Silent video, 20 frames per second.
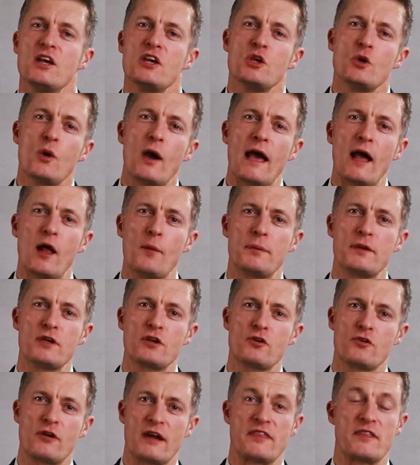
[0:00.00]
You're helping
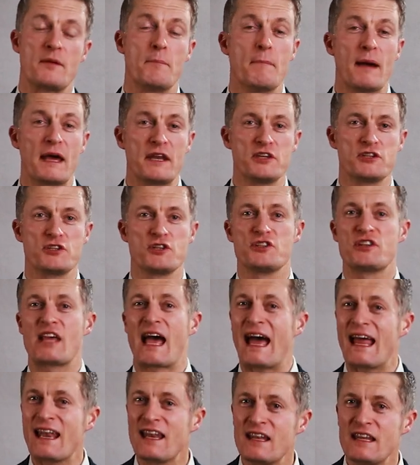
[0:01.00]
create the managers
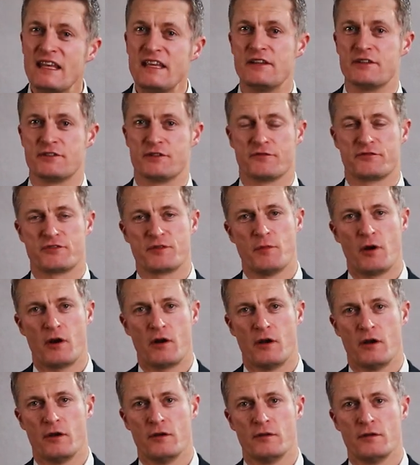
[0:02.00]
and leaders of
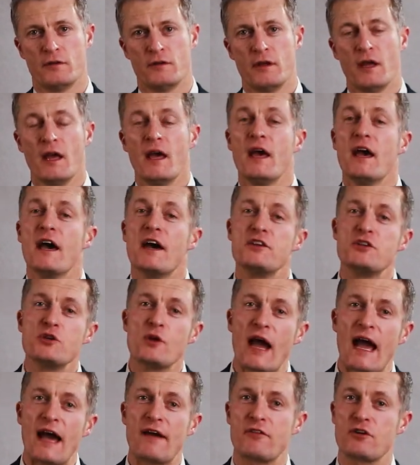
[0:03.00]
tomorrow and you
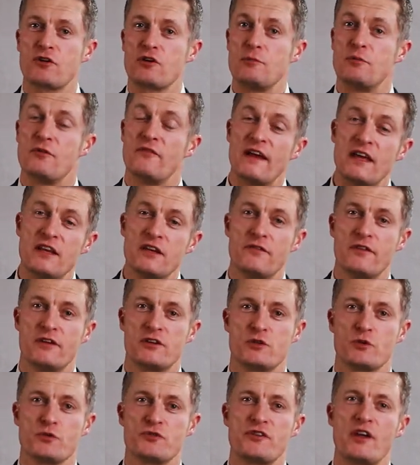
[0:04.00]
have a group of
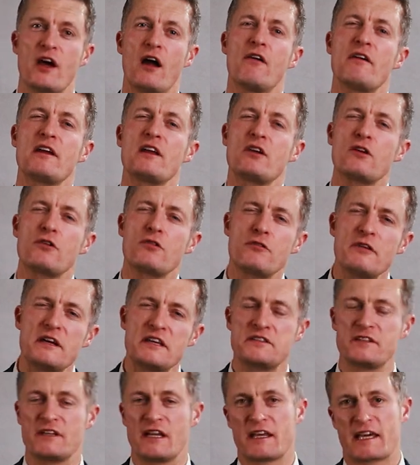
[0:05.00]
individuals that are
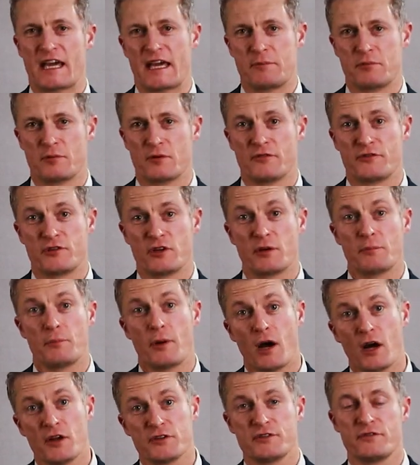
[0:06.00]
increasingly capable of doing
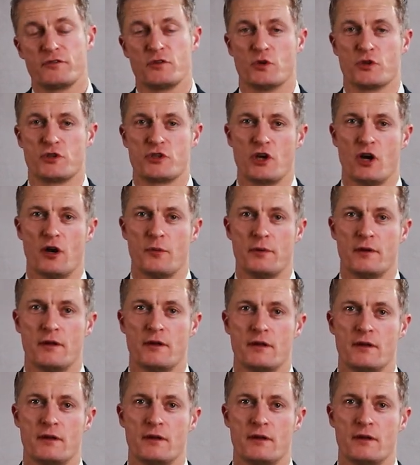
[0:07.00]
parts of your job.